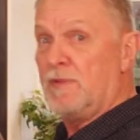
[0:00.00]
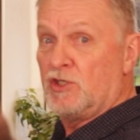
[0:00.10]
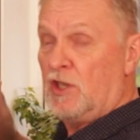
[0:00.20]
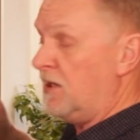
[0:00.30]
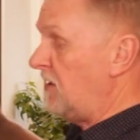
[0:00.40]
this
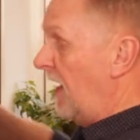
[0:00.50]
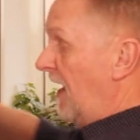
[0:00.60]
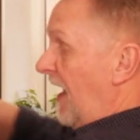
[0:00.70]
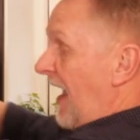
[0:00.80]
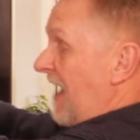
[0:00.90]
machine
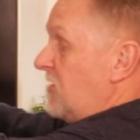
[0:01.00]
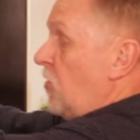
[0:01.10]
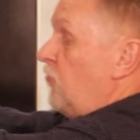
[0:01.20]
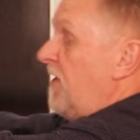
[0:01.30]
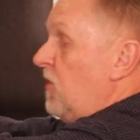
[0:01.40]
has
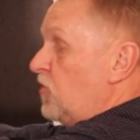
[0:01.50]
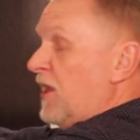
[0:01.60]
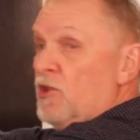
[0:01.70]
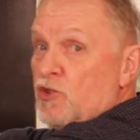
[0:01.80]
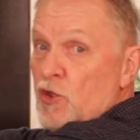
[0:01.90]
to reach
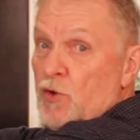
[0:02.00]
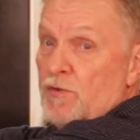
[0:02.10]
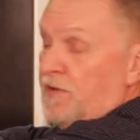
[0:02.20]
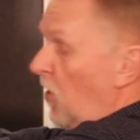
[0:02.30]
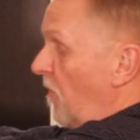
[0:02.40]

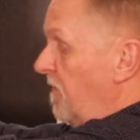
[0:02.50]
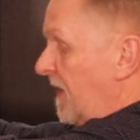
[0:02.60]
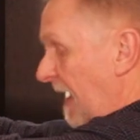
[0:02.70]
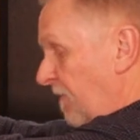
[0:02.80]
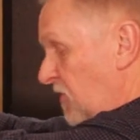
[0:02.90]
into the oven
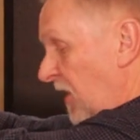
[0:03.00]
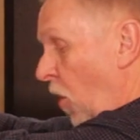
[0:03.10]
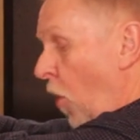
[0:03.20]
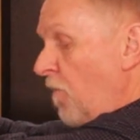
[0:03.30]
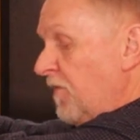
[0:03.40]
cavity
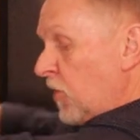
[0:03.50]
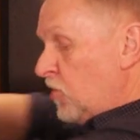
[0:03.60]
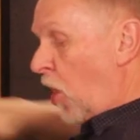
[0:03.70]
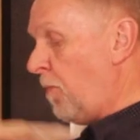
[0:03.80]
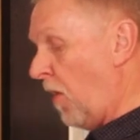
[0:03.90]
over the
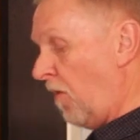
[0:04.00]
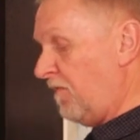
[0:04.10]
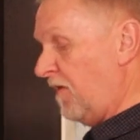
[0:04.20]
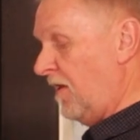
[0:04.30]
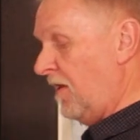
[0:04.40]
top
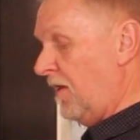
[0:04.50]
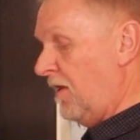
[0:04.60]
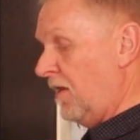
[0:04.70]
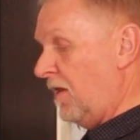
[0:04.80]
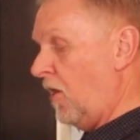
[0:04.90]
of
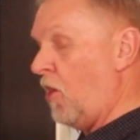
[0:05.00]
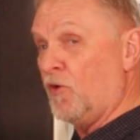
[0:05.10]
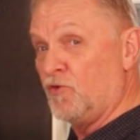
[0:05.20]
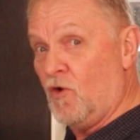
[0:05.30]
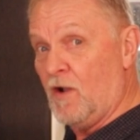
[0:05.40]
a
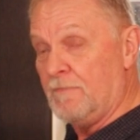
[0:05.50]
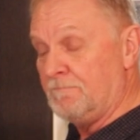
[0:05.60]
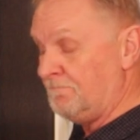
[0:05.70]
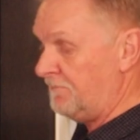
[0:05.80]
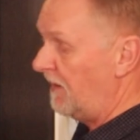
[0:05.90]
hot door.
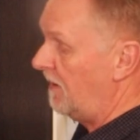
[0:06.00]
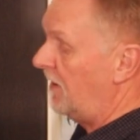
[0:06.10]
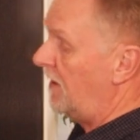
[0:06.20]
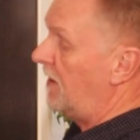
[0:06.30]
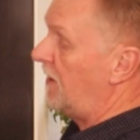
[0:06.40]

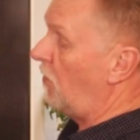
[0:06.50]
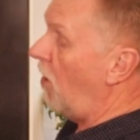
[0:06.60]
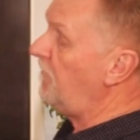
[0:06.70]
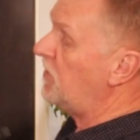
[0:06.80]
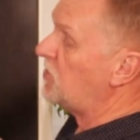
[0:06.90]
Now
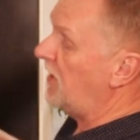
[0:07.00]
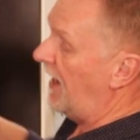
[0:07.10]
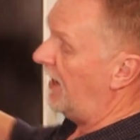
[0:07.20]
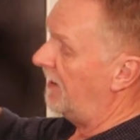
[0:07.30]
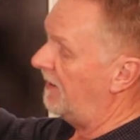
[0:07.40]
obviously,
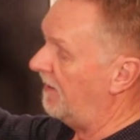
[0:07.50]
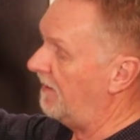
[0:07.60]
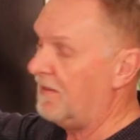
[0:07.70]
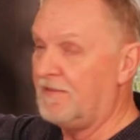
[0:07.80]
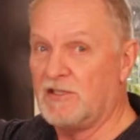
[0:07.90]

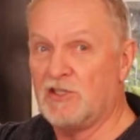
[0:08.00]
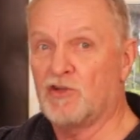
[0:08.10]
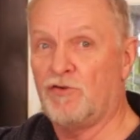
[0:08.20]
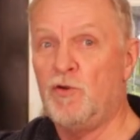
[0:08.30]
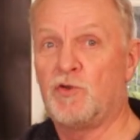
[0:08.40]
this is
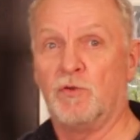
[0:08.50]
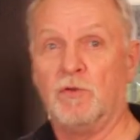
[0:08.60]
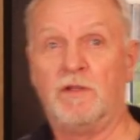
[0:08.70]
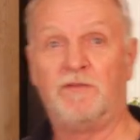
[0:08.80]
crucial